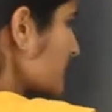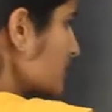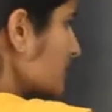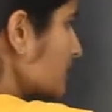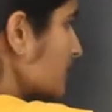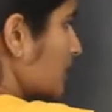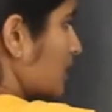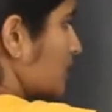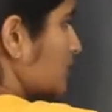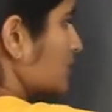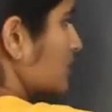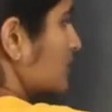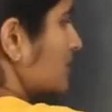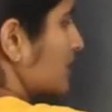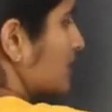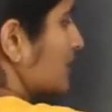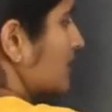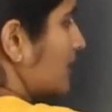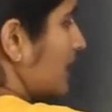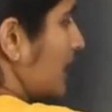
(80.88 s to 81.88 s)
Now
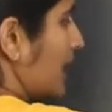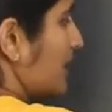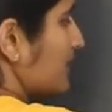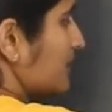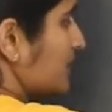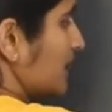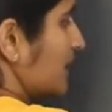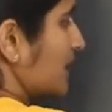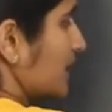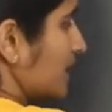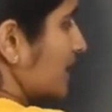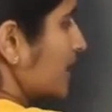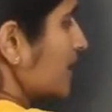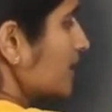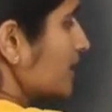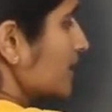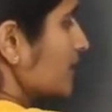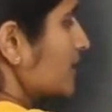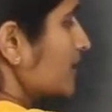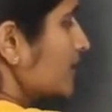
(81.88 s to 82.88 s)
I am taking
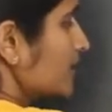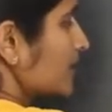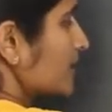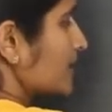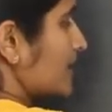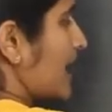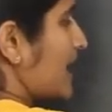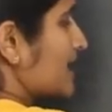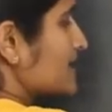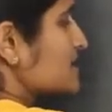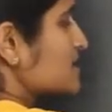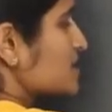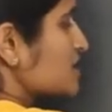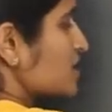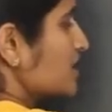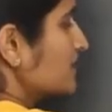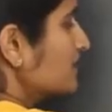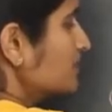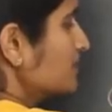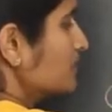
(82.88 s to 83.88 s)

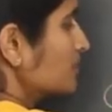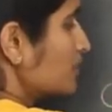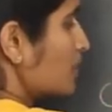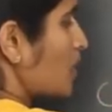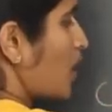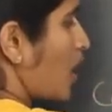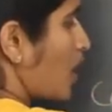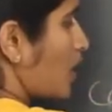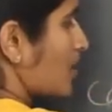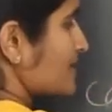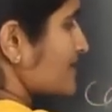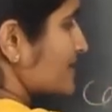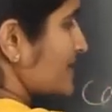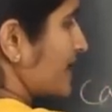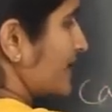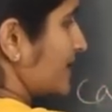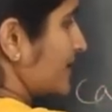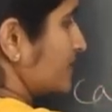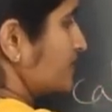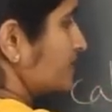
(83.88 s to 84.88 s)
calcium
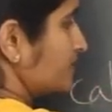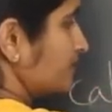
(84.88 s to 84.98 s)
oxide